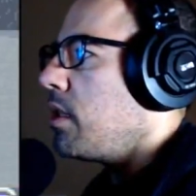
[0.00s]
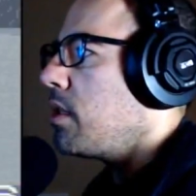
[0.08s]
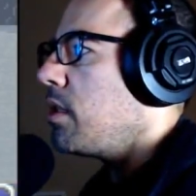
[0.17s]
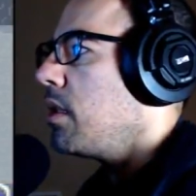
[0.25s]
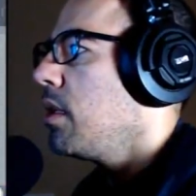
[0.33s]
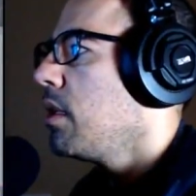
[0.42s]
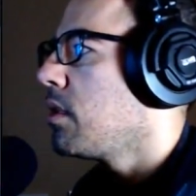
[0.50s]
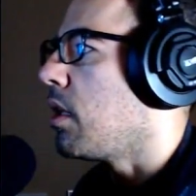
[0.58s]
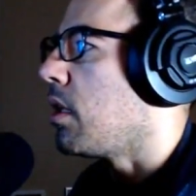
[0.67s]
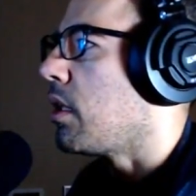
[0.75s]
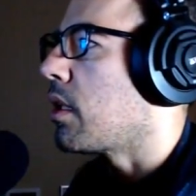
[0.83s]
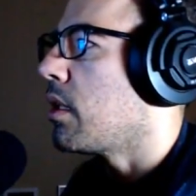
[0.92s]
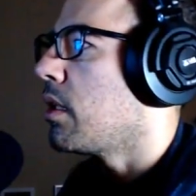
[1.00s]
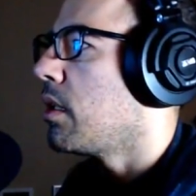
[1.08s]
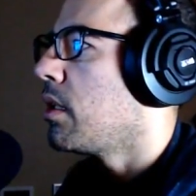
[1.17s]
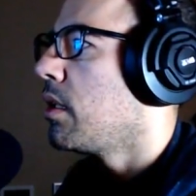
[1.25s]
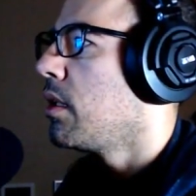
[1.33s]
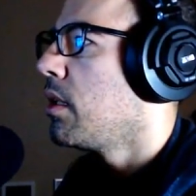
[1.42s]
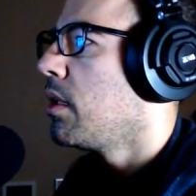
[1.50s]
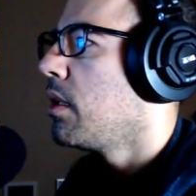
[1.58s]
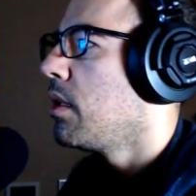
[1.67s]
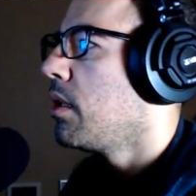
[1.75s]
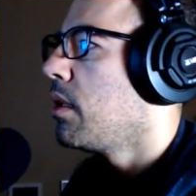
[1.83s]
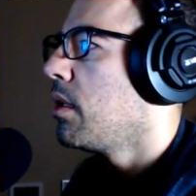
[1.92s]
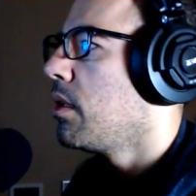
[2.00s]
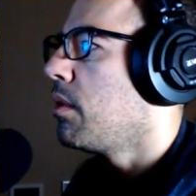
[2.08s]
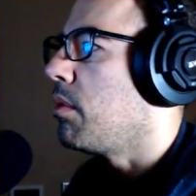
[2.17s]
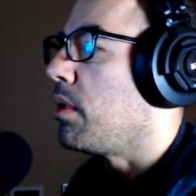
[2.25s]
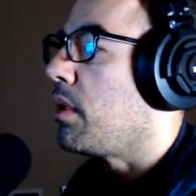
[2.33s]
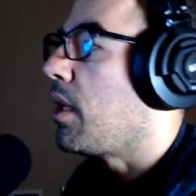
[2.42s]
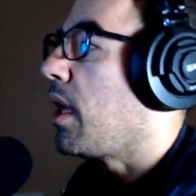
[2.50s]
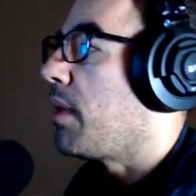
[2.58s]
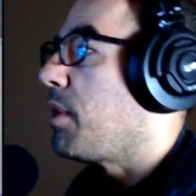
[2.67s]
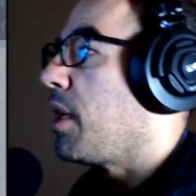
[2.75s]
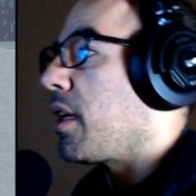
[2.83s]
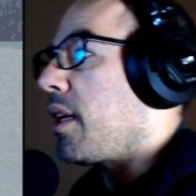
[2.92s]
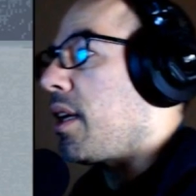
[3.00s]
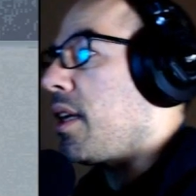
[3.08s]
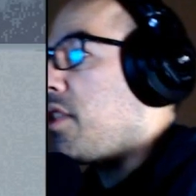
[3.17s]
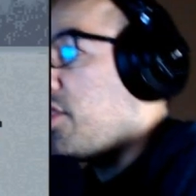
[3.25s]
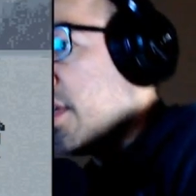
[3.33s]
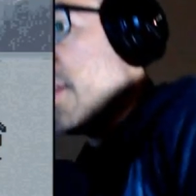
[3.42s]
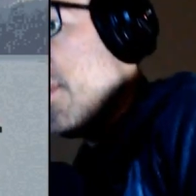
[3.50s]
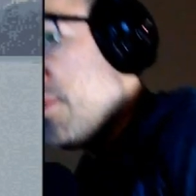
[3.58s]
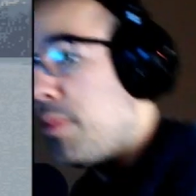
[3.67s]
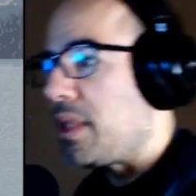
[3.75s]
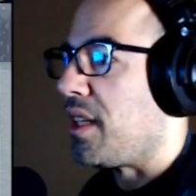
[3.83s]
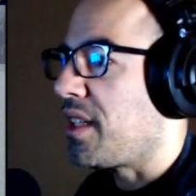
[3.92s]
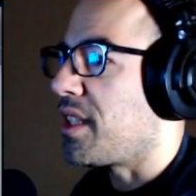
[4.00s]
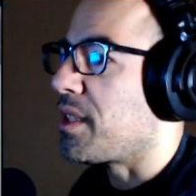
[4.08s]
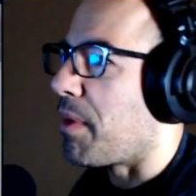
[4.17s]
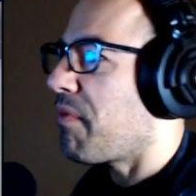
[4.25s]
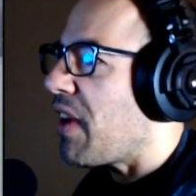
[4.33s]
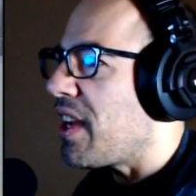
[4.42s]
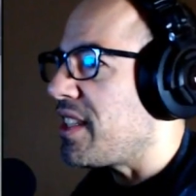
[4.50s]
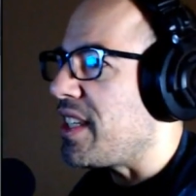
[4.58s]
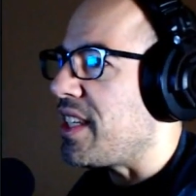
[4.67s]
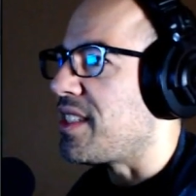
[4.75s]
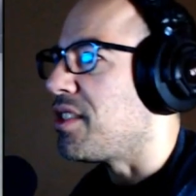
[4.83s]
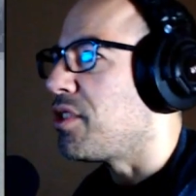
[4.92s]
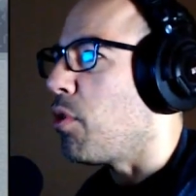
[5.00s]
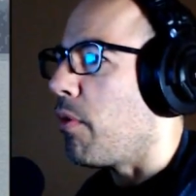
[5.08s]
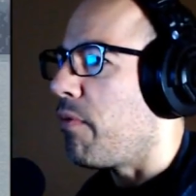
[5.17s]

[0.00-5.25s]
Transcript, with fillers: Tonic. Well, I'm not going to get a chance to use my tonic because my fire dance is so effective.